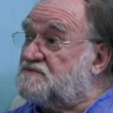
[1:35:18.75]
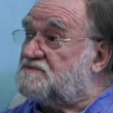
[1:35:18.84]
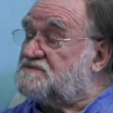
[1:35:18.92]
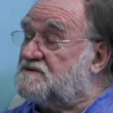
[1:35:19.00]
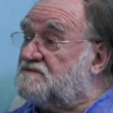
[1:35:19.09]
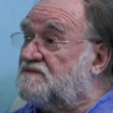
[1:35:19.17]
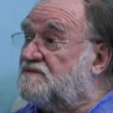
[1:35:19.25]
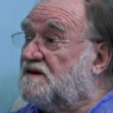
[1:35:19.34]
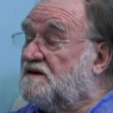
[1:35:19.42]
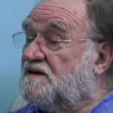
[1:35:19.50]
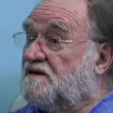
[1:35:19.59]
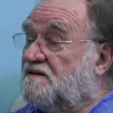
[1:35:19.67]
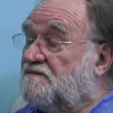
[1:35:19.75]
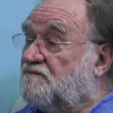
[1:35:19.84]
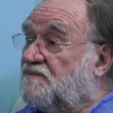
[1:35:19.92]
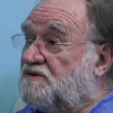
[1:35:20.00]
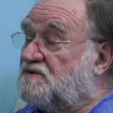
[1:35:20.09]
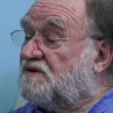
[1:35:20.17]
So in
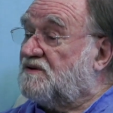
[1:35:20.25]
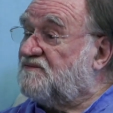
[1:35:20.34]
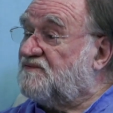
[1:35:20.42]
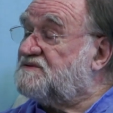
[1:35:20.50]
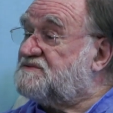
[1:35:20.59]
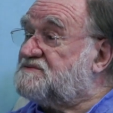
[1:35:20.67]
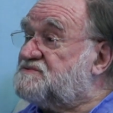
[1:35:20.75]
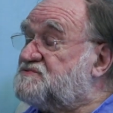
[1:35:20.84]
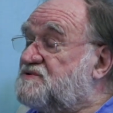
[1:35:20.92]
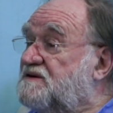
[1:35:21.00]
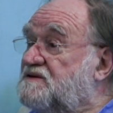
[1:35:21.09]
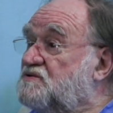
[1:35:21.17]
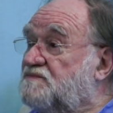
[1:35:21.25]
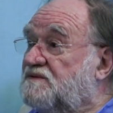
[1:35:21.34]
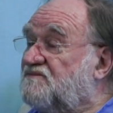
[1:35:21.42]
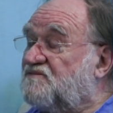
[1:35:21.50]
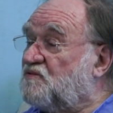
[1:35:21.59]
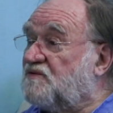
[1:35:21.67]
when you're going to finish this training, you'll be
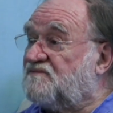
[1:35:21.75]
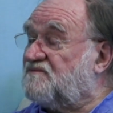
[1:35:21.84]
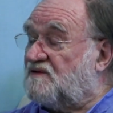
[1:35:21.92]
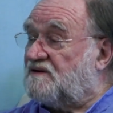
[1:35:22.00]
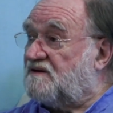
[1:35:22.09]
45.